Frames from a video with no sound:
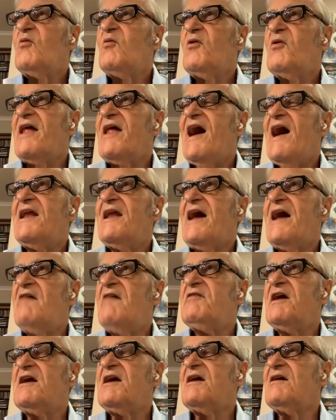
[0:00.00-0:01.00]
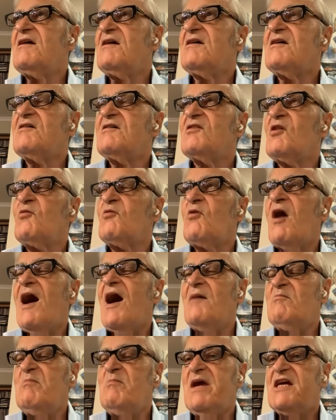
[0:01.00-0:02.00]
without having the
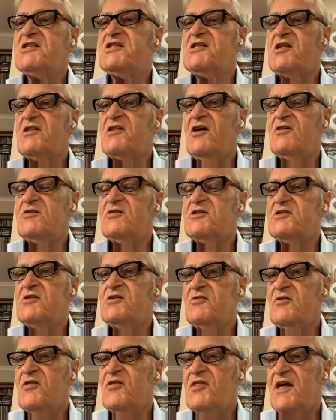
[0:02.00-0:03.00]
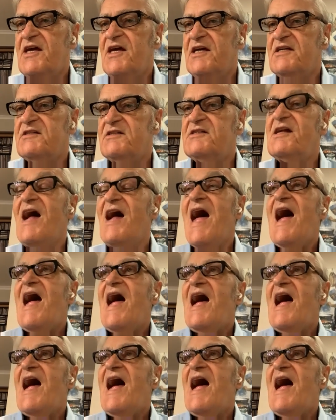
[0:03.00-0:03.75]
right mix of those two things?